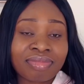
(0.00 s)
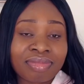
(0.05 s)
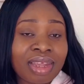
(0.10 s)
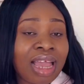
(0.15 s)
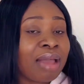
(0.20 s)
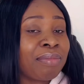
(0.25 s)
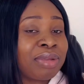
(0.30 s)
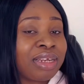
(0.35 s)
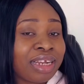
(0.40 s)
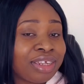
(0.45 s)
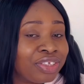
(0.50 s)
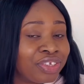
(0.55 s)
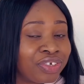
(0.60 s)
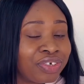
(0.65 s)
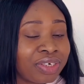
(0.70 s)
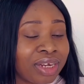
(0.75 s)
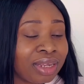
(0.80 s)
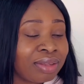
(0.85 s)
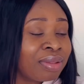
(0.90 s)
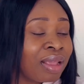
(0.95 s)
I'm in
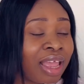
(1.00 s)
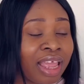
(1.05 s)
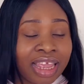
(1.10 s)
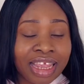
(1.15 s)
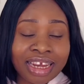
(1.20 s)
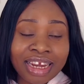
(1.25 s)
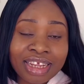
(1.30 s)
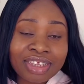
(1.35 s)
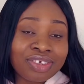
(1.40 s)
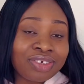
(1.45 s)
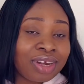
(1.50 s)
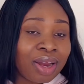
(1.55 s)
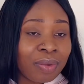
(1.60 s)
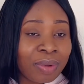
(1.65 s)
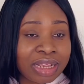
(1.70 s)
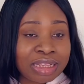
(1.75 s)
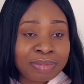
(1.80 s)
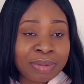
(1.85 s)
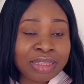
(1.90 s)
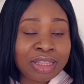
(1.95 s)
Nigerian. In Nigeria, we
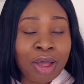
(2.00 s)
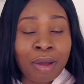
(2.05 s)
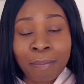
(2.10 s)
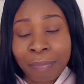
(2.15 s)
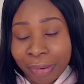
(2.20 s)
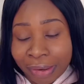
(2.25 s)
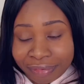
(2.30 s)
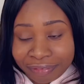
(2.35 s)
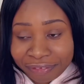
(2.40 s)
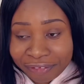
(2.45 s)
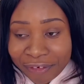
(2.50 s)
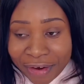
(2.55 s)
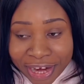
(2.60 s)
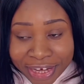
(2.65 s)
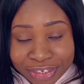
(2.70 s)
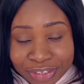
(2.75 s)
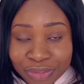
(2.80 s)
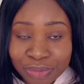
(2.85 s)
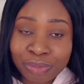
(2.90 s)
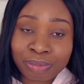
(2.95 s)
expect our
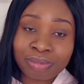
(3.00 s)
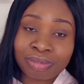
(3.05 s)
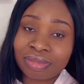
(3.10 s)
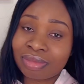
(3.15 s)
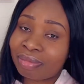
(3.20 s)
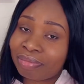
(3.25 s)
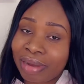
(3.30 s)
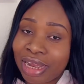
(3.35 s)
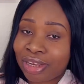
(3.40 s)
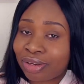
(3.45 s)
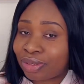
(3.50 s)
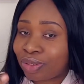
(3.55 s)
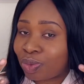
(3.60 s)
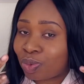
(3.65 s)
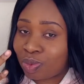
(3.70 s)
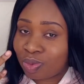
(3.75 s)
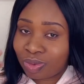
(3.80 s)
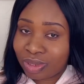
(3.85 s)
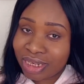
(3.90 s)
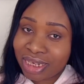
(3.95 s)
boyfriend to buy us
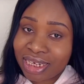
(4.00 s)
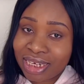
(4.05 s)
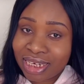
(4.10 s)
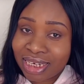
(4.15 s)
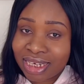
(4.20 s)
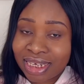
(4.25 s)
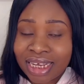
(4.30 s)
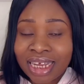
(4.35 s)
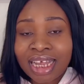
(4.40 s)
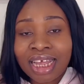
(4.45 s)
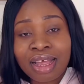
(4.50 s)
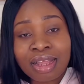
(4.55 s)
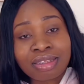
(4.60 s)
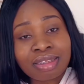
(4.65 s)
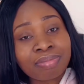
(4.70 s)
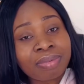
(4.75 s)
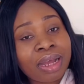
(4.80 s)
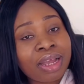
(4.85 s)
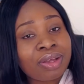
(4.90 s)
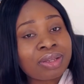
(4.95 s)
wig, to
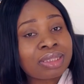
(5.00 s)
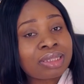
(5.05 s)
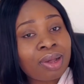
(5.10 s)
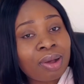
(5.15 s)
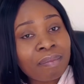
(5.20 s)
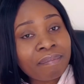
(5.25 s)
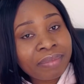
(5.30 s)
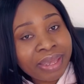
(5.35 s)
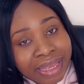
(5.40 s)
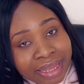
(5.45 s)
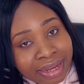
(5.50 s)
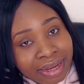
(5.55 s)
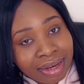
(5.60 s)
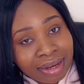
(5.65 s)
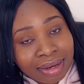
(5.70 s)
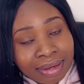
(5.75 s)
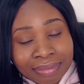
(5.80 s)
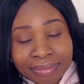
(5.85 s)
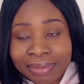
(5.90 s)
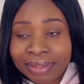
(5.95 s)
buy us our
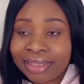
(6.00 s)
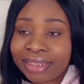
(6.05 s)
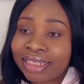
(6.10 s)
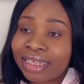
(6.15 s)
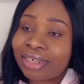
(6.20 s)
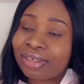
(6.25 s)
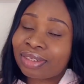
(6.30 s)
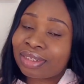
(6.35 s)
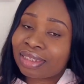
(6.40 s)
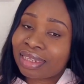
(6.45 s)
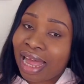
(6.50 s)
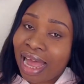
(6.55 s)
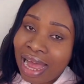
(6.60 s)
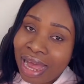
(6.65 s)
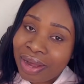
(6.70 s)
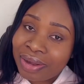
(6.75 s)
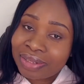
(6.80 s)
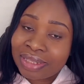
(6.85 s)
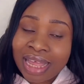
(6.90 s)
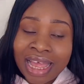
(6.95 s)
makeup, take us
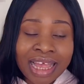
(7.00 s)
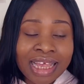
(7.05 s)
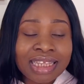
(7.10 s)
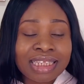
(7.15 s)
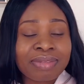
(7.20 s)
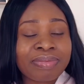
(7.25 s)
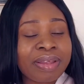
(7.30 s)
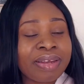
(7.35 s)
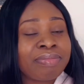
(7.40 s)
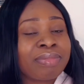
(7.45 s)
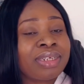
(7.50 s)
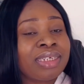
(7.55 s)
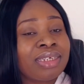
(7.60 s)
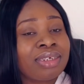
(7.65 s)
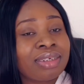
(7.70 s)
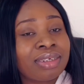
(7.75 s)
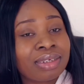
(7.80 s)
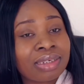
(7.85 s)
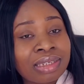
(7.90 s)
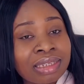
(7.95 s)
out, spend money
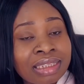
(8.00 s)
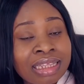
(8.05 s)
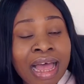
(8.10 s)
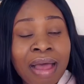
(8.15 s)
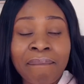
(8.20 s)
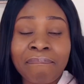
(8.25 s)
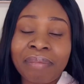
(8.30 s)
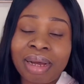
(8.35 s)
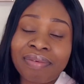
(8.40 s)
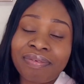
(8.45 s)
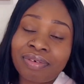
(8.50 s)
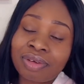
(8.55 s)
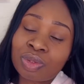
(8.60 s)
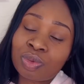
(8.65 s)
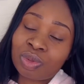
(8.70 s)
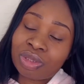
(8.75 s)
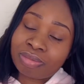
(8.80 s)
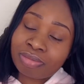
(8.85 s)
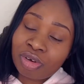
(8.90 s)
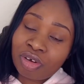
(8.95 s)
on us, bath us
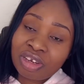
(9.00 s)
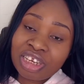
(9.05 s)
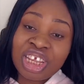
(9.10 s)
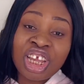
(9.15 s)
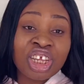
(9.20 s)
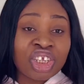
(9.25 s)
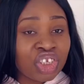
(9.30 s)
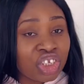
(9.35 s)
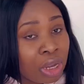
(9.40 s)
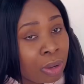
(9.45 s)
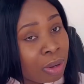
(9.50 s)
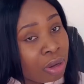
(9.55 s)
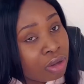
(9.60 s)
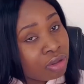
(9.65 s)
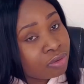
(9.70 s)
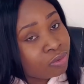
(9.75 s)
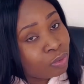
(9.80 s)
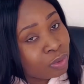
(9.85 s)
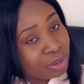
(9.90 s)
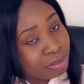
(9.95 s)
with money, shower
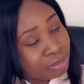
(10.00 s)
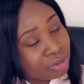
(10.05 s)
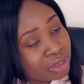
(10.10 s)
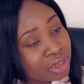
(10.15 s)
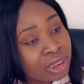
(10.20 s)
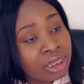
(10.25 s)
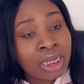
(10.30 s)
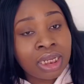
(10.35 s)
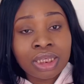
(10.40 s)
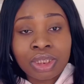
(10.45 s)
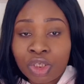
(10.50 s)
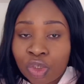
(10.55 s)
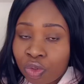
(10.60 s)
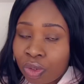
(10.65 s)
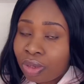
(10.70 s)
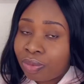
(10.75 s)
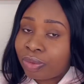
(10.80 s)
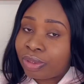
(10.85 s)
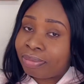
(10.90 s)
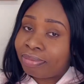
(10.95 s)
us with money, do this
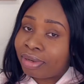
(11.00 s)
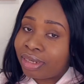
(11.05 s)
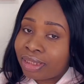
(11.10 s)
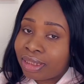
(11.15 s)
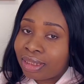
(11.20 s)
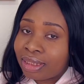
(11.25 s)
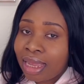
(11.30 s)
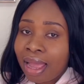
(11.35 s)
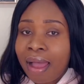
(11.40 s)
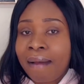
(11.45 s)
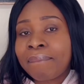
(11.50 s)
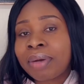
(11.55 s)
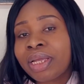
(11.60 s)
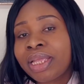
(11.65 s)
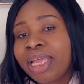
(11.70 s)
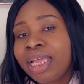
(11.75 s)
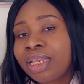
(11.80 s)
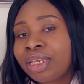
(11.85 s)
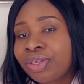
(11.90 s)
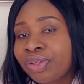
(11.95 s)
one with money. But
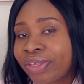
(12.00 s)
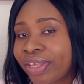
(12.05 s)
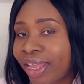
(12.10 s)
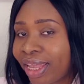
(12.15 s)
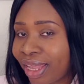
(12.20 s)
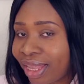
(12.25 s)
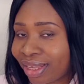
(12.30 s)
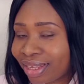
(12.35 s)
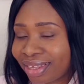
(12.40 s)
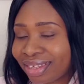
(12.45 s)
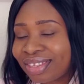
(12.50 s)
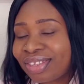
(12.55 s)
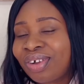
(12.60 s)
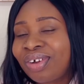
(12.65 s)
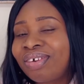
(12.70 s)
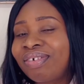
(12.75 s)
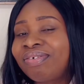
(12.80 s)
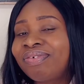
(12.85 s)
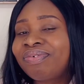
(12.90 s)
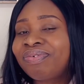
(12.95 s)
here in the UK, it's
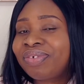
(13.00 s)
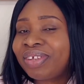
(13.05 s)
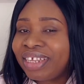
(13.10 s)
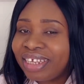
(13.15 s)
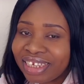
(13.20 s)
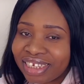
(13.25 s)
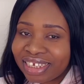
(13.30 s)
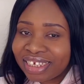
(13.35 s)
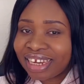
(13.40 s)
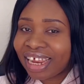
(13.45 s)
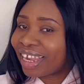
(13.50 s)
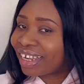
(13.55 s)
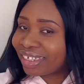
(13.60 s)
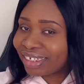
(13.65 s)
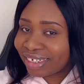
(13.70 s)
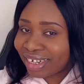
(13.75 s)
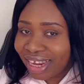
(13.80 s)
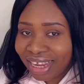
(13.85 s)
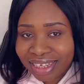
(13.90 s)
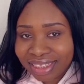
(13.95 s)
not really like
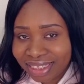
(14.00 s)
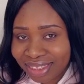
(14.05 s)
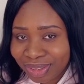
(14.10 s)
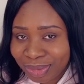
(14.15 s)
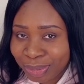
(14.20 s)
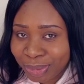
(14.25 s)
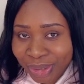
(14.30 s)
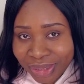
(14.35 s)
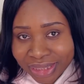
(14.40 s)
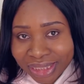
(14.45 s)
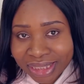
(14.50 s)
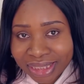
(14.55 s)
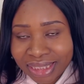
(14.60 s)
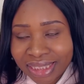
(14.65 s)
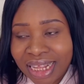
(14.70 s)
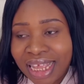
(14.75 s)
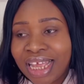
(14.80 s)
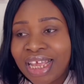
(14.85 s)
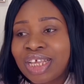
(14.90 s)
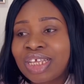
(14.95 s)
that, to be honest.
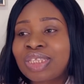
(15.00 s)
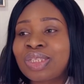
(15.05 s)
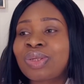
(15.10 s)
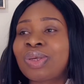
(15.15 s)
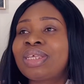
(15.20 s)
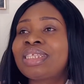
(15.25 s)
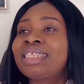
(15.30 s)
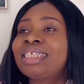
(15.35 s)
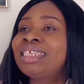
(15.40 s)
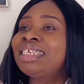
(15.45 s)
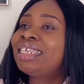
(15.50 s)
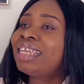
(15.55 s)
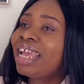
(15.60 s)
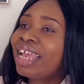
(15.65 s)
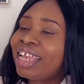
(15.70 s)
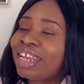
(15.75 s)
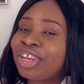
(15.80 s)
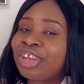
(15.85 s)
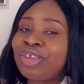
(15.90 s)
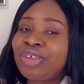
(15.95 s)
So it's here
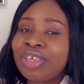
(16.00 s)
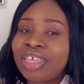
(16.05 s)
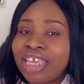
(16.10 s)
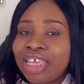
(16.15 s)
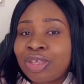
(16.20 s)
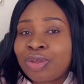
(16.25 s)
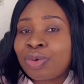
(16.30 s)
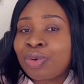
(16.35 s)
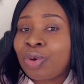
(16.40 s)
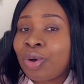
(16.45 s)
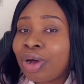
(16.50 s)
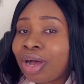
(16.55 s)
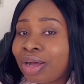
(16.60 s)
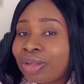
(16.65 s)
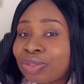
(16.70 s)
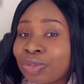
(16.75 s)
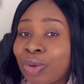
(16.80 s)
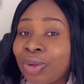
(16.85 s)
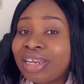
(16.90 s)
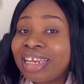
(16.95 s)
in the UK, you go
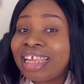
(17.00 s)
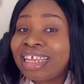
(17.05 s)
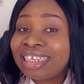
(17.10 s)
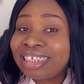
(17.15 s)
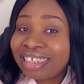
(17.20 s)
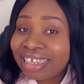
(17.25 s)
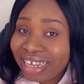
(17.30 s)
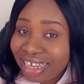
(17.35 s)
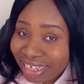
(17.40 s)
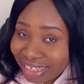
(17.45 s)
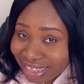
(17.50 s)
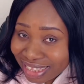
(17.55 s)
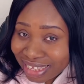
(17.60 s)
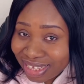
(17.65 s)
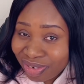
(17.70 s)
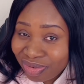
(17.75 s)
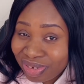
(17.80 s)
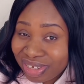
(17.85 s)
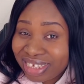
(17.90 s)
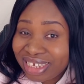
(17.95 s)
out on a date
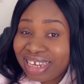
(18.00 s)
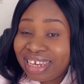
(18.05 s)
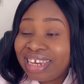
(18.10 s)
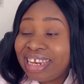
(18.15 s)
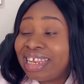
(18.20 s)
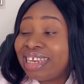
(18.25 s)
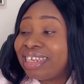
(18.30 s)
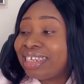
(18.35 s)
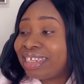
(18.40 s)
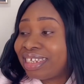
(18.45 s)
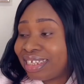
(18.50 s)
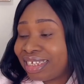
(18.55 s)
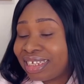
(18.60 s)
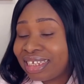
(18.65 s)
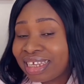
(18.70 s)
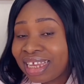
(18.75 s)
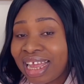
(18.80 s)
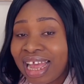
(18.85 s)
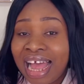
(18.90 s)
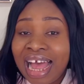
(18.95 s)
with a lady,
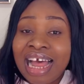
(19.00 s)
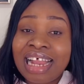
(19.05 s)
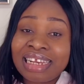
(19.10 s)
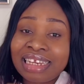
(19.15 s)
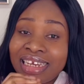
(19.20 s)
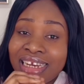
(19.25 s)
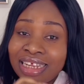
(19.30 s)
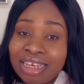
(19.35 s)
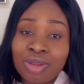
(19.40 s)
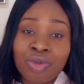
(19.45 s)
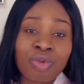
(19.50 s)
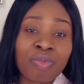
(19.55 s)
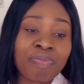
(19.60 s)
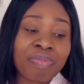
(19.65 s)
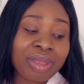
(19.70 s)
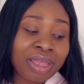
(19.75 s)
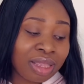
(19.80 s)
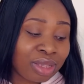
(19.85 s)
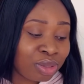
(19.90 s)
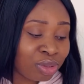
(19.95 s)
and the lady will
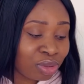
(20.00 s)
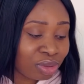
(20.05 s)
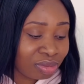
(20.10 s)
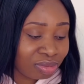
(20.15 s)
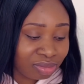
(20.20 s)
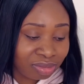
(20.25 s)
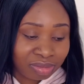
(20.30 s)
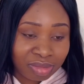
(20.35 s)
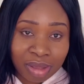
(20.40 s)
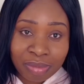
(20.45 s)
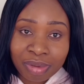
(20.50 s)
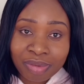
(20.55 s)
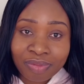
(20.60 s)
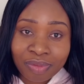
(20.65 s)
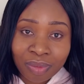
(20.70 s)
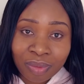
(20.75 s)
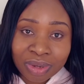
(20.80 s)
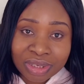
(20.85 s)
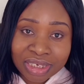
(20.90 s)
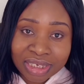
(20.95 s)
pay maybe
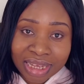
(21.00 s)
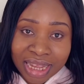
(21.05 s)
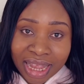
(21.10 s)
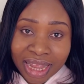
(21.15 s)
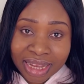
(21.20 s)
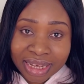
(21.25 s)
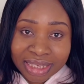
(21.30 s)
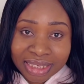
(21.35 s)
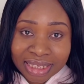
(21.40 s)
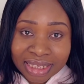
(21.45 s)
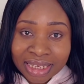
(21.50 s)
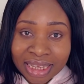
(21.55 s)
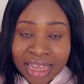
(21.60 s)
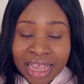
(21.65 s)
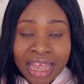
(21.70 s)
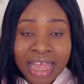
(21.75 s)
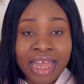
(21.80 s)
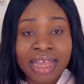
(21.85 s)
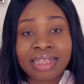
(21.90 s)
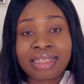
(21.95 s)
for what she ate,
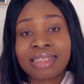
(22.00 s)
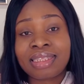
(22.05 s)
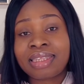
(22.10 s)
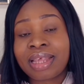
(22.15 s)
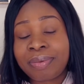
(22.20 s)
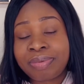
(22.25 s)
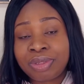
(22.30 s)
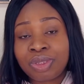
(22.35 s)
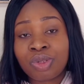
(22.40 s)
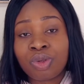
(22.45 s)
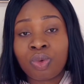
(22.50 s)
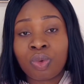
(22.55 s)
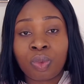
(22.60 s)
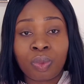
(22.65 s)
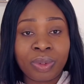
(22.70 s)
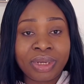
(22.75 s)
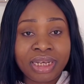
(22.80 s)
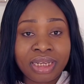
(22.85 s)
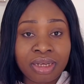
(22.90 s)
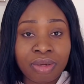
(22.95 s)
except you
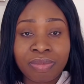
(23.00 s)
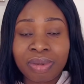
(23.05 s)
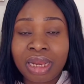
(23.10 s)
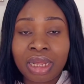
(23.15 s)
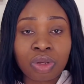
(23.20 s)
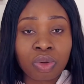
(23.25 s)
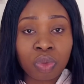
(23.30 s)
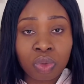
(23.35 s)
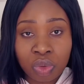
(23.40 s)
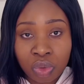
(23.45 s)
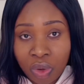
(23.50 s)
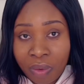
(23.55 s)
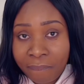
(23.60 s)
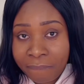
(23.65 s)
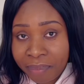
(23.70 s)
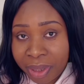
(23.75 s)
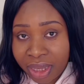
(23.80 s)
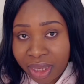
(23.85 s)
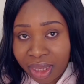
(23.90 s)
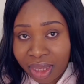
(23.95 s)
willingly be like, no, don't
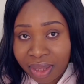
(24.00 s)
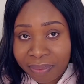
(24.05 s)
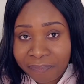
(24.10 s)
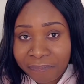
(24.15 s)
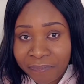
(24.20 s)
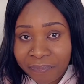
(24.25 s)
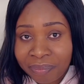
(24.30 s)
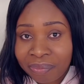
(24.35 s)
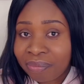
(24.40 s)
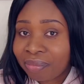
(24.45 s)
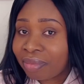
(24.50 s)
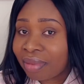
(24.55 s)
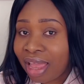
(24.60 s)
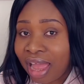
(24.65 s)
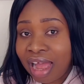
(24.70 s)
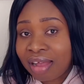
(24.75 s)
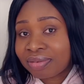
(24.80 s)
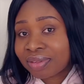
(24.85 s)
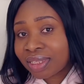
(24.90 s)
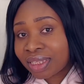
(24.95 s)
pay.
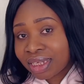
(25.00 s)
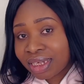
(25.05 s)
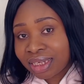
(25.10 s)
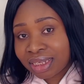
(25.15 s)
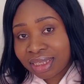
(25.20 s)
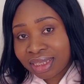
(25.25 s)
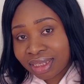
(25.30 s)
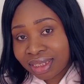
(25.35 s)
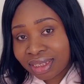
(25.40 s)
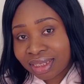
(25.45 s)
I've seen it